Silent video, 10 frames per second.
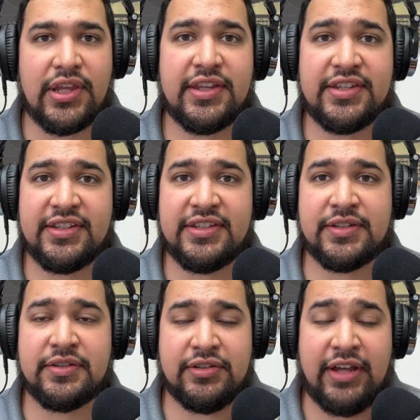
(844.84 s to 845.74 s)
This is
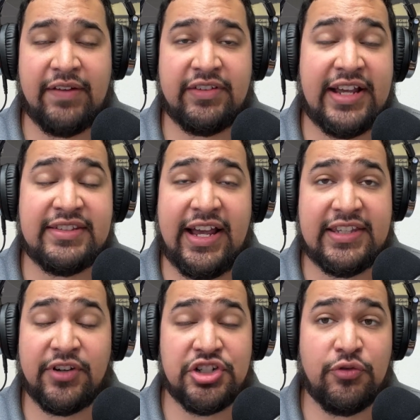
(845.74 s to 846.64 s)
advertised as
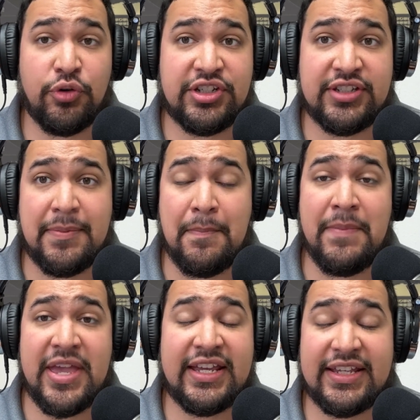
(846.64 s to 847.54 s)
Virgin Voyages'
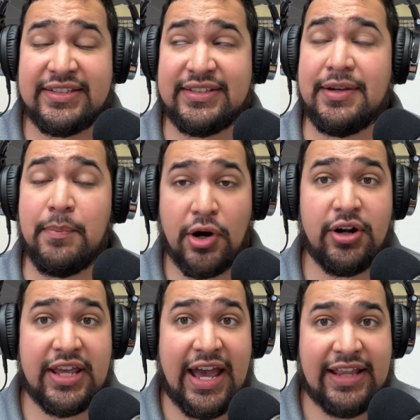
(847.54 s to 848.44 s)
biggest
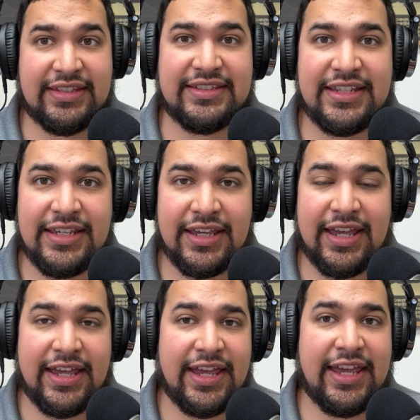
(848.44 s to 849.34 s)
party at the sea.
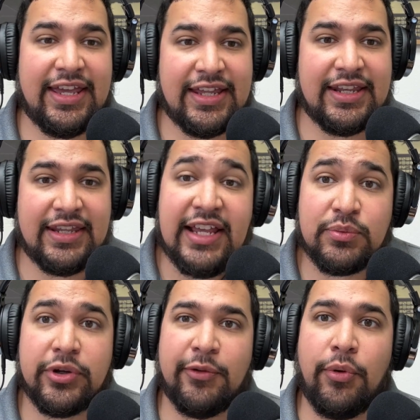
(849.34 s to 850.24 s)
And that's
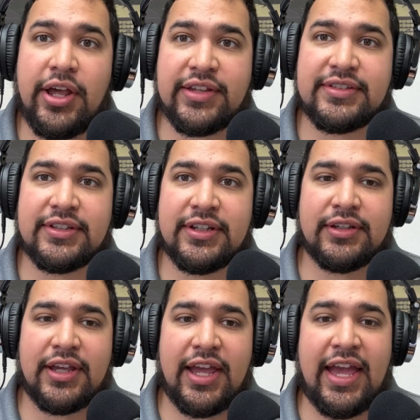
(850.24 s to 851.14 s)
what it was.
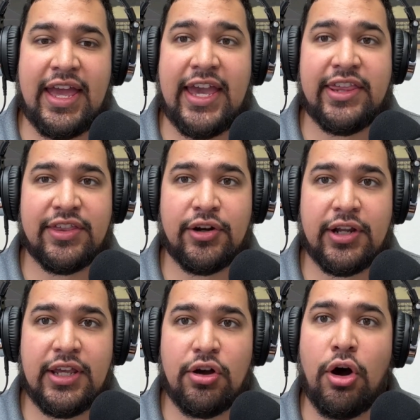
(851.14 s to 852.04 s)
At
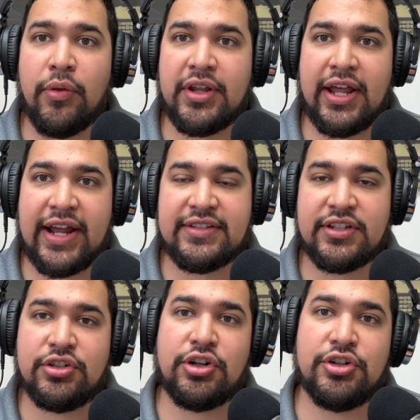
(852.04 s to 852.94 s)
8:30, all the lights
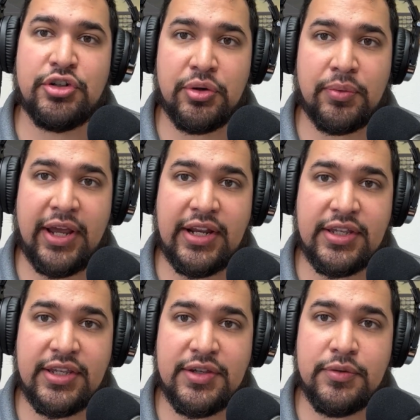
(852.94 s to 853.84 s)
turned to a red
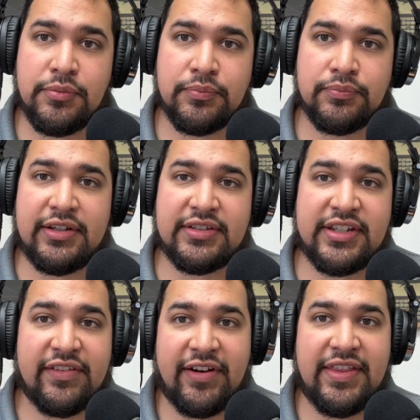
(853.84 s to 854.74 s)
hue,
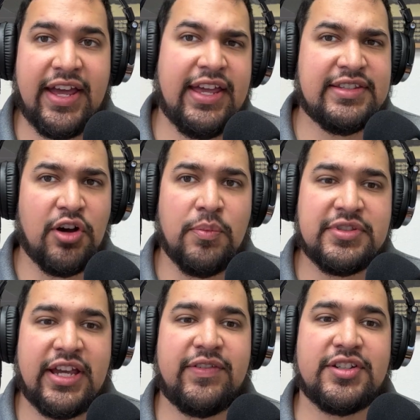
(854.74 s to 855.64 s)
signifying that it's almost
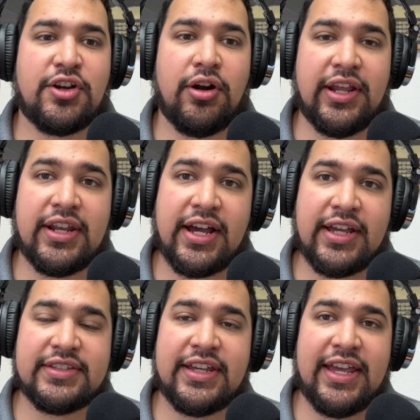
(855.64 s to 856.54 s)
time for Scarlet
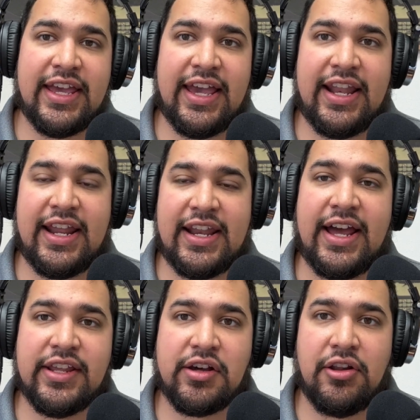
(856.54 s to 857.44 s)
Night. And at
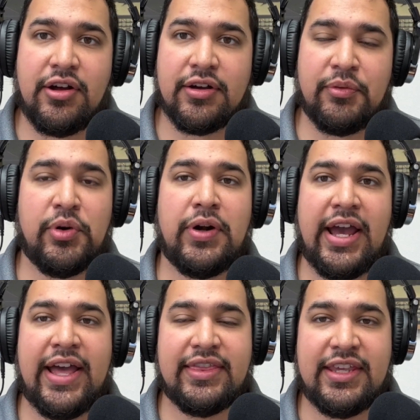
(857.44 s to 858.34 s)
9 o'clock, we were
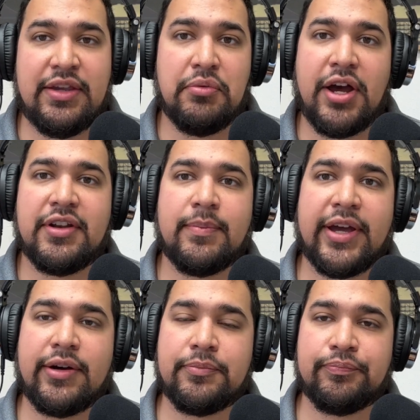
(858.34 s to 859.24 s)
at the
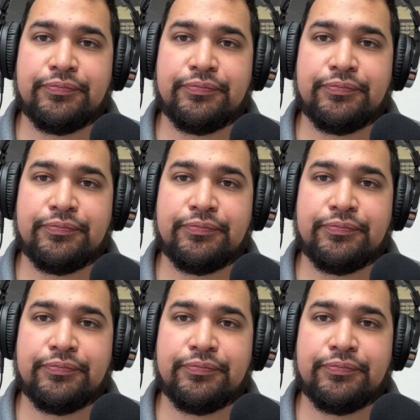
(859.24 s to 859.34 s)
roundabout.